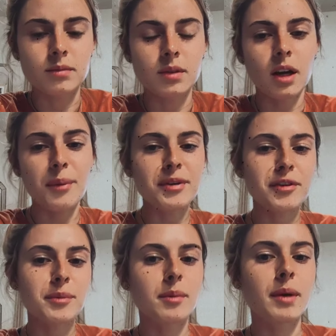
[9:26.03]
coming
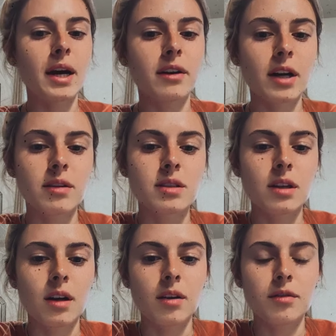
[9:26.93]
from a background
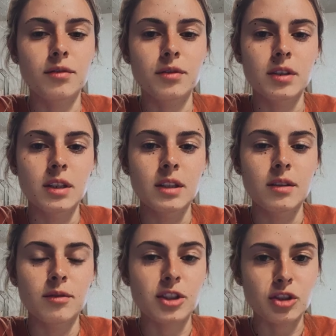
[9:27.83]
of
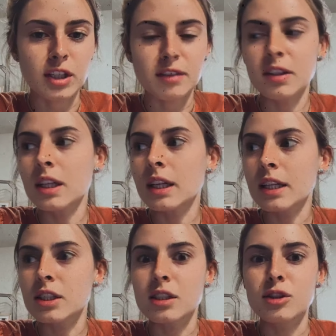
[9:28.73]
restrictive eating,
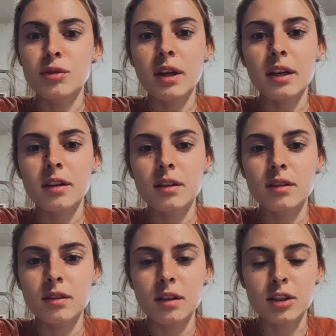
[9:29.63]
I just knew that
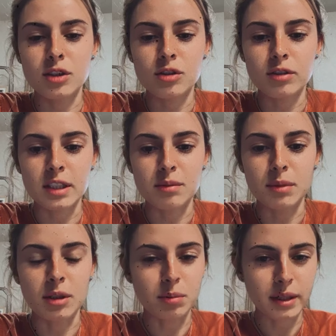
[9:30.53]
a strict
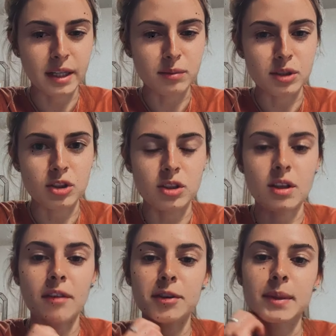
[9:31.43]
meal plan was just
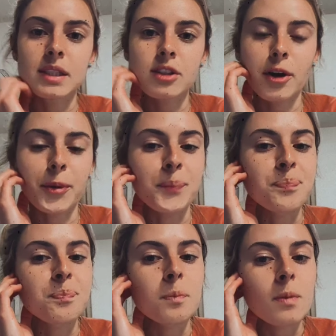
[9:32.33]
not for me. So
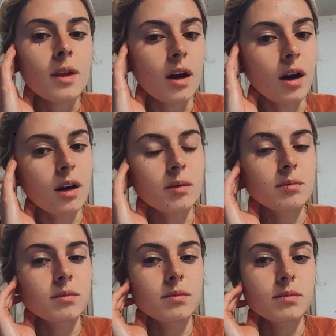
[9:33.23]

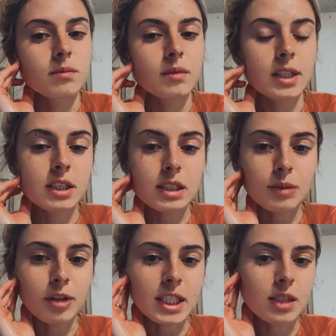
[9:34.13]
I did
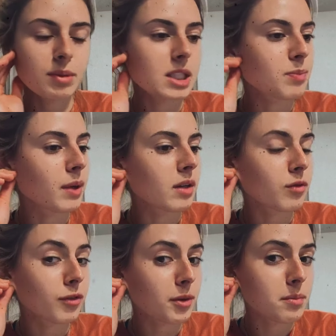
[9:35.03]
some recipes, but
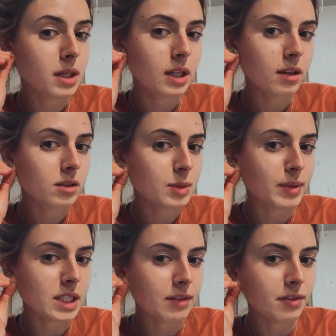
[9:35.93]
for me
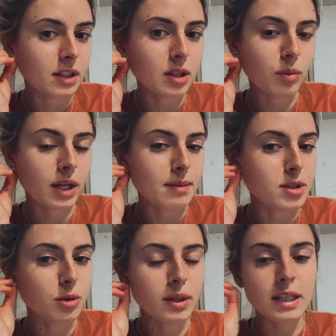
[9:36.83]
specifically, what I'm
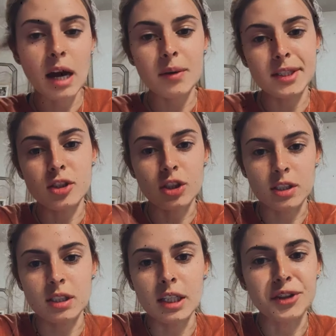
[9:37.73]
doing now is
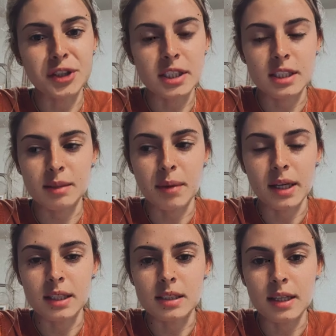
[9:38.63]
just increasing my
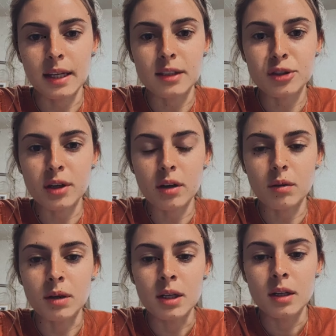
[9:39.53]
intake. So